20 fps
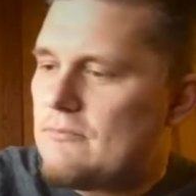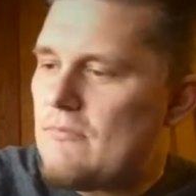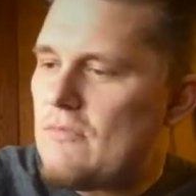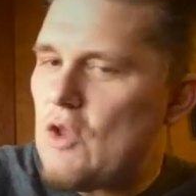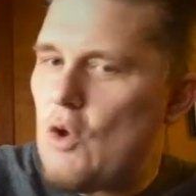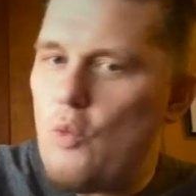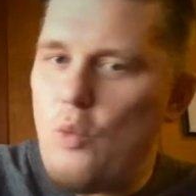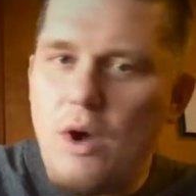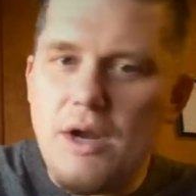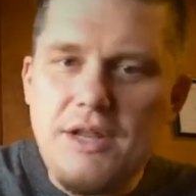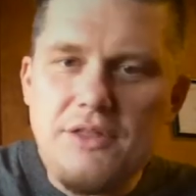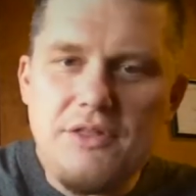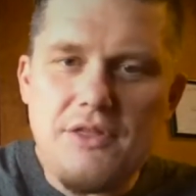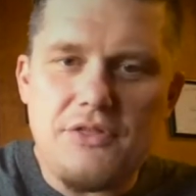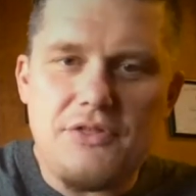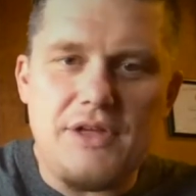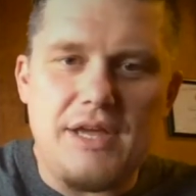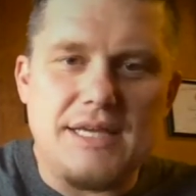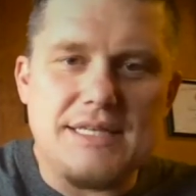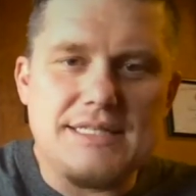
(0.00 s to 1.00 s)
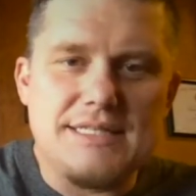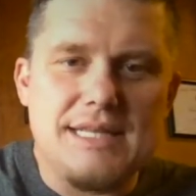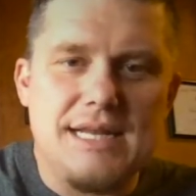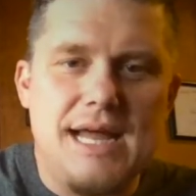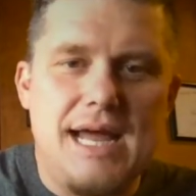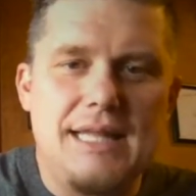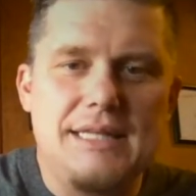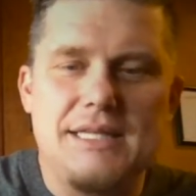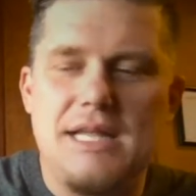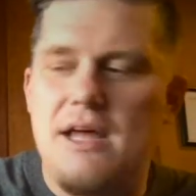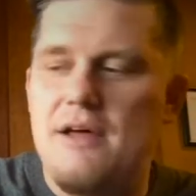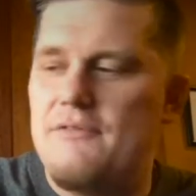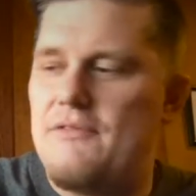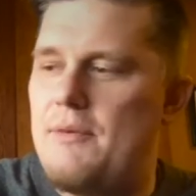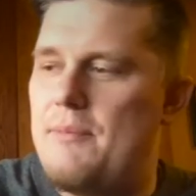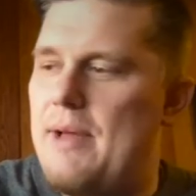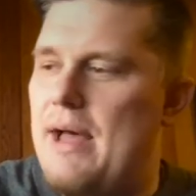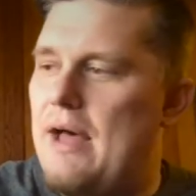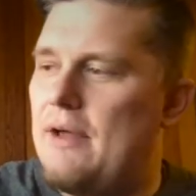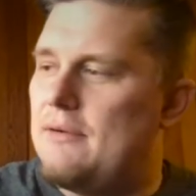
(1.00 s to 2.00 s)
one of the things that I love
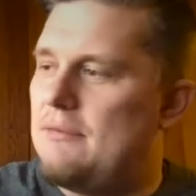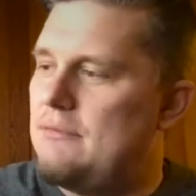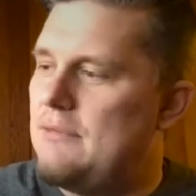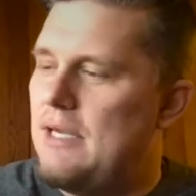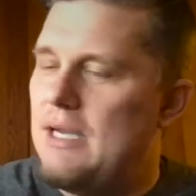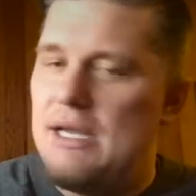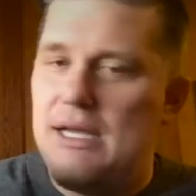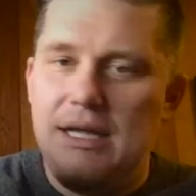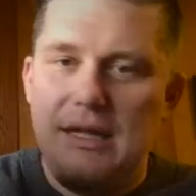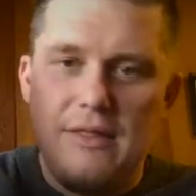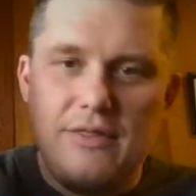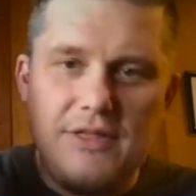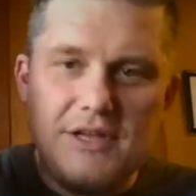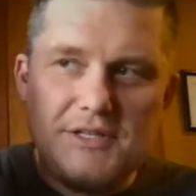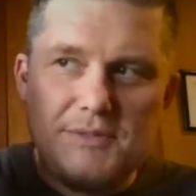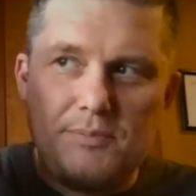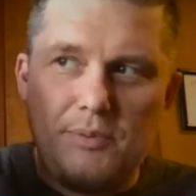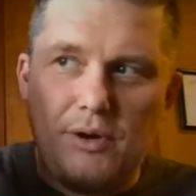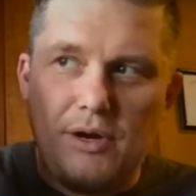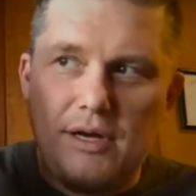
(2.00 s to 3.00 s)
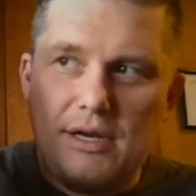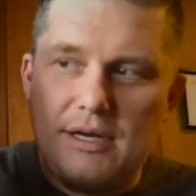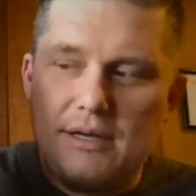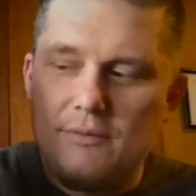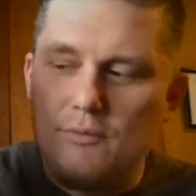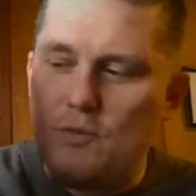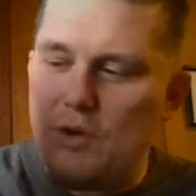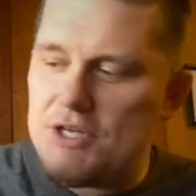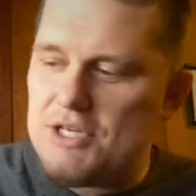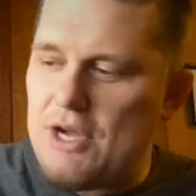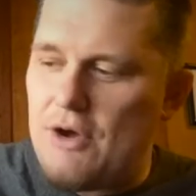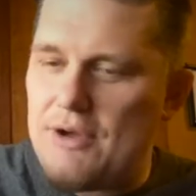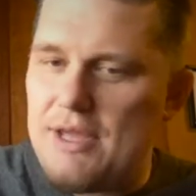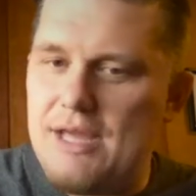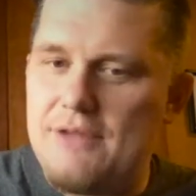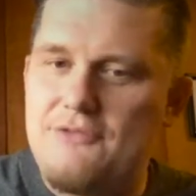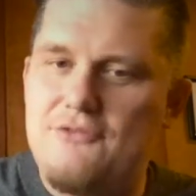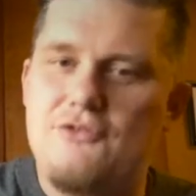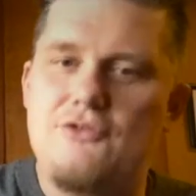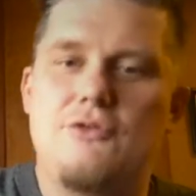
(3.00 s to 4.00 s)
about this book, which I'll
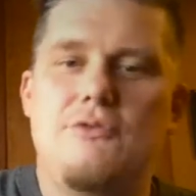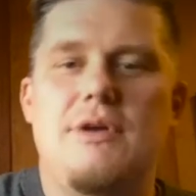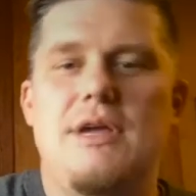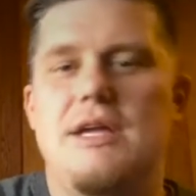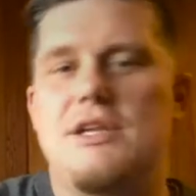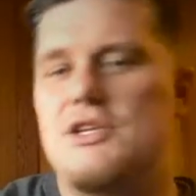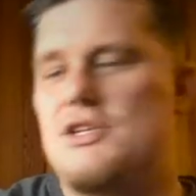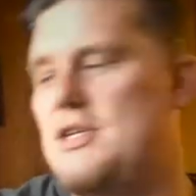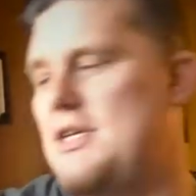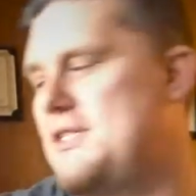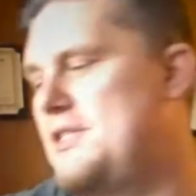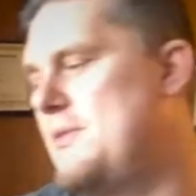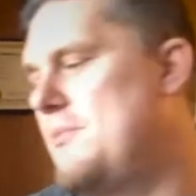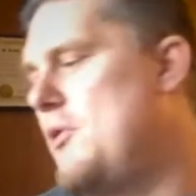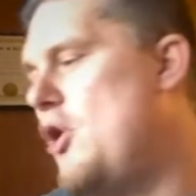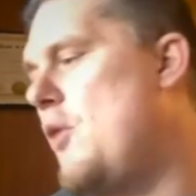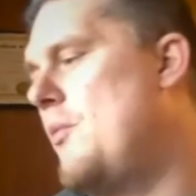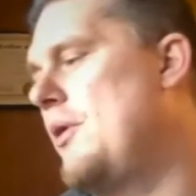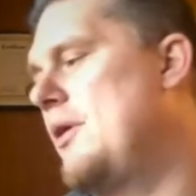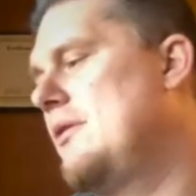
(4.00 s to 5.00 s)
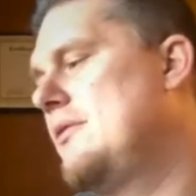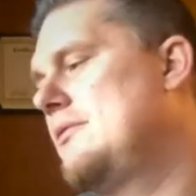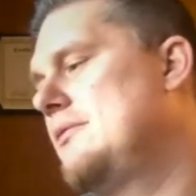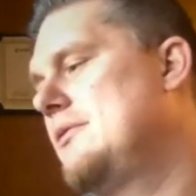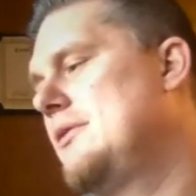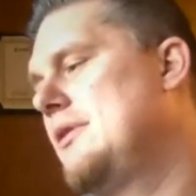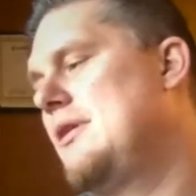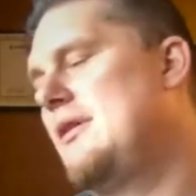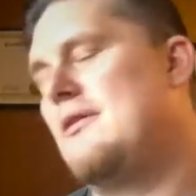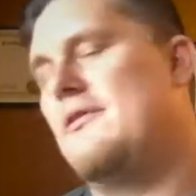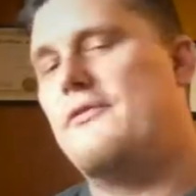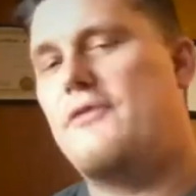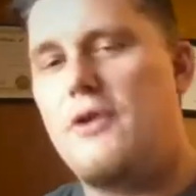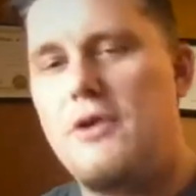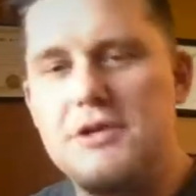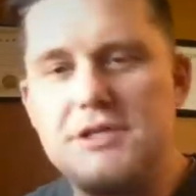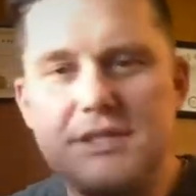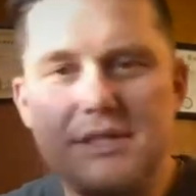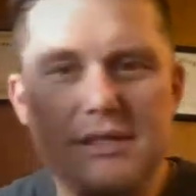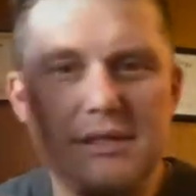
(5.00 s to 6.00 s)
get to in just a moment.
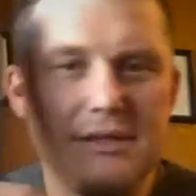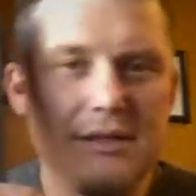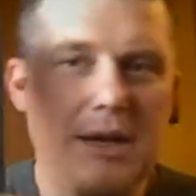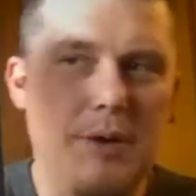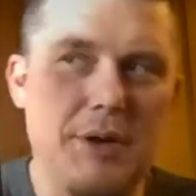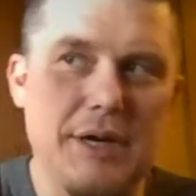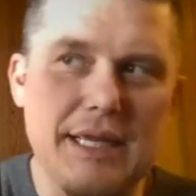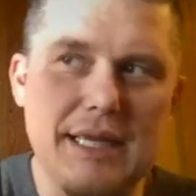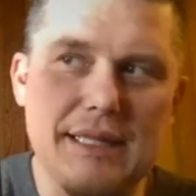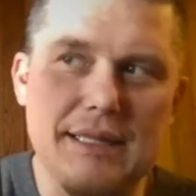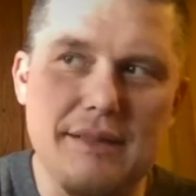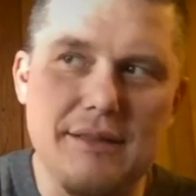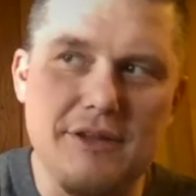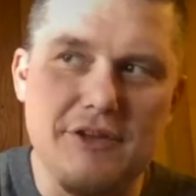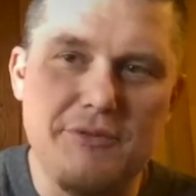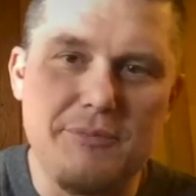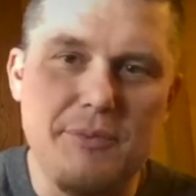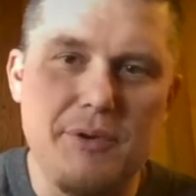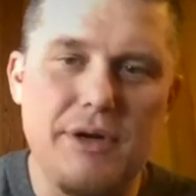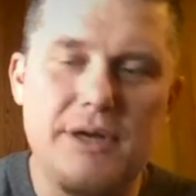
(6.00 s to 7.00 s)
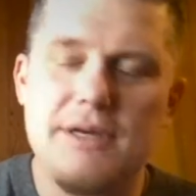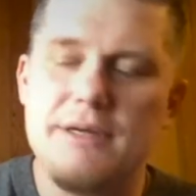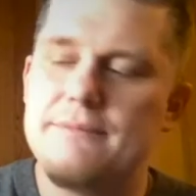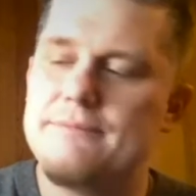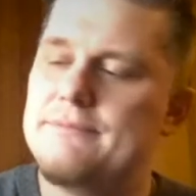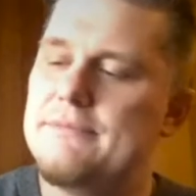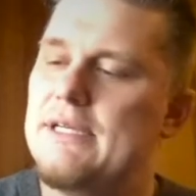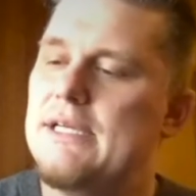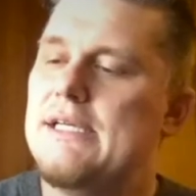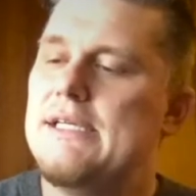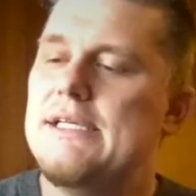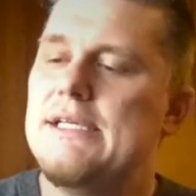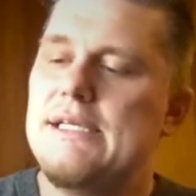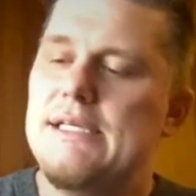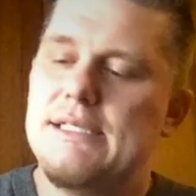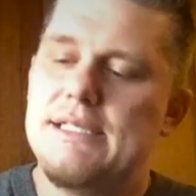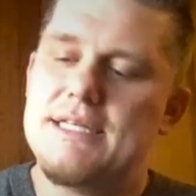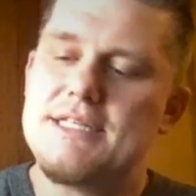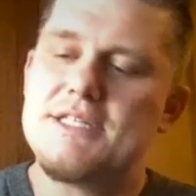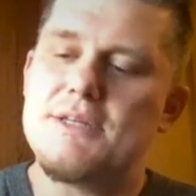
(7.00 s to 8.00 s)
First, I want to get to this book.
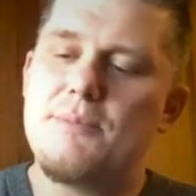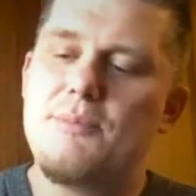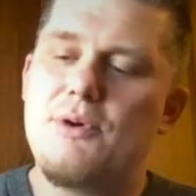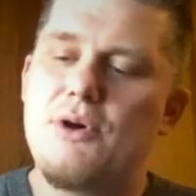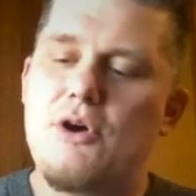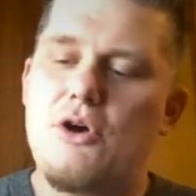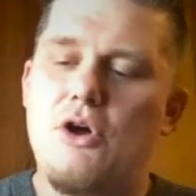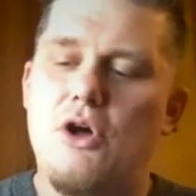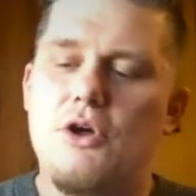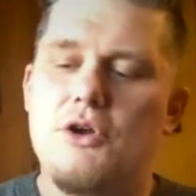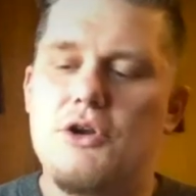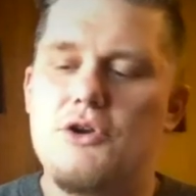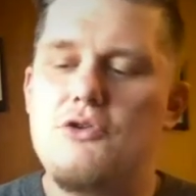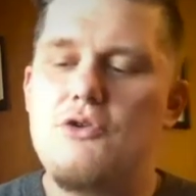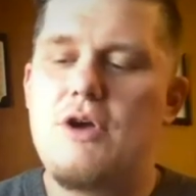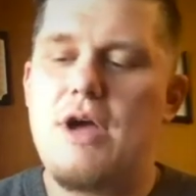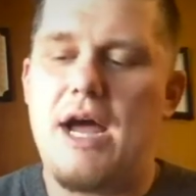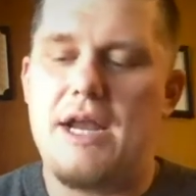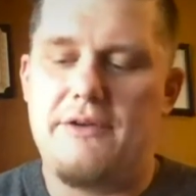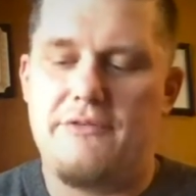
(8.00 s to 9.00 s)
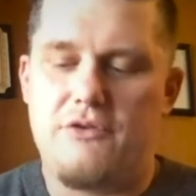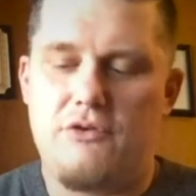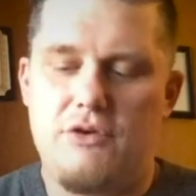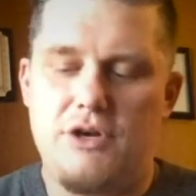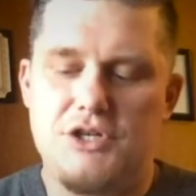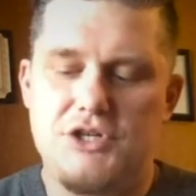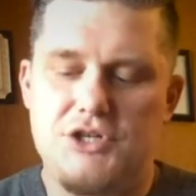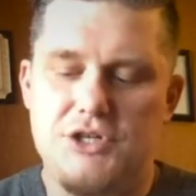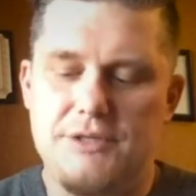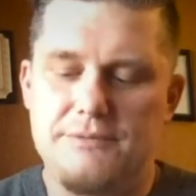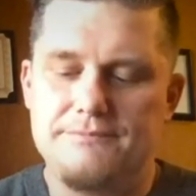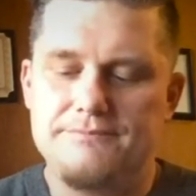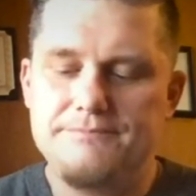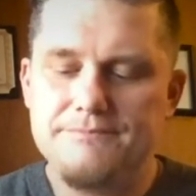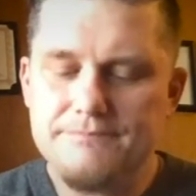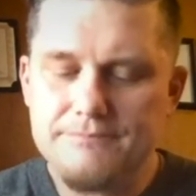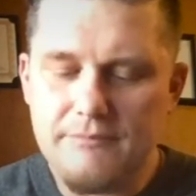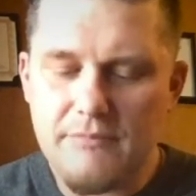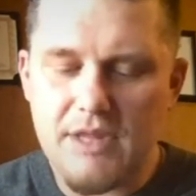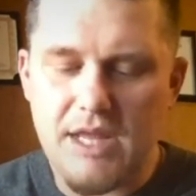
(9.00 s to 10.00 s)
This is a book called A New Kind of Christian.
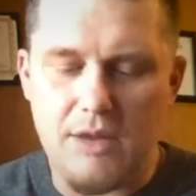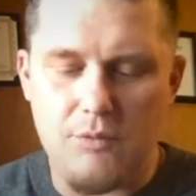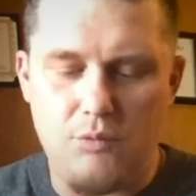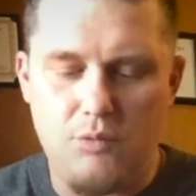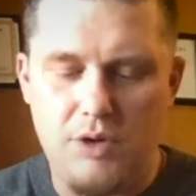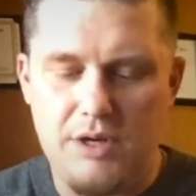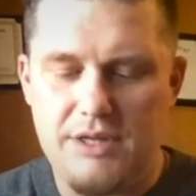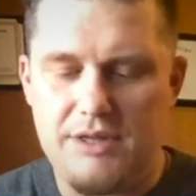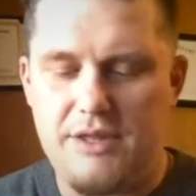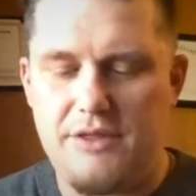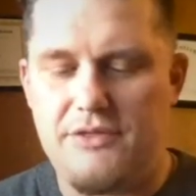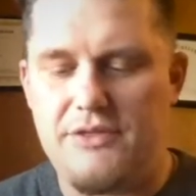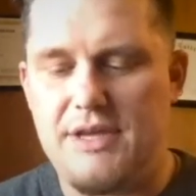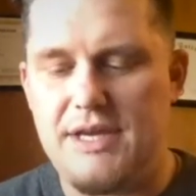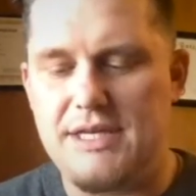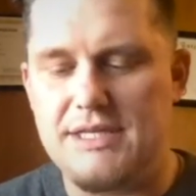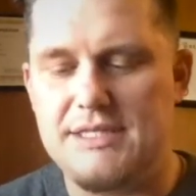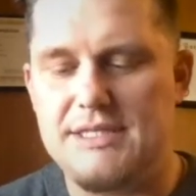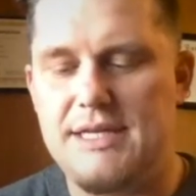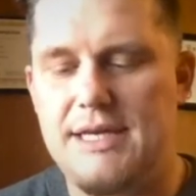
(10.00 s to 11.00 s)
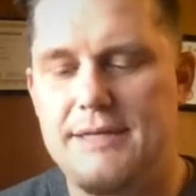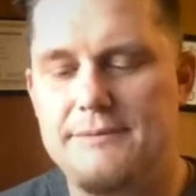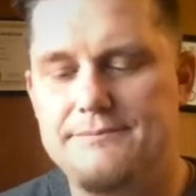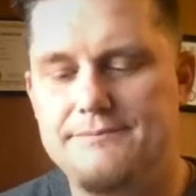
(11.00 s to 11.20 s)
And one of the things that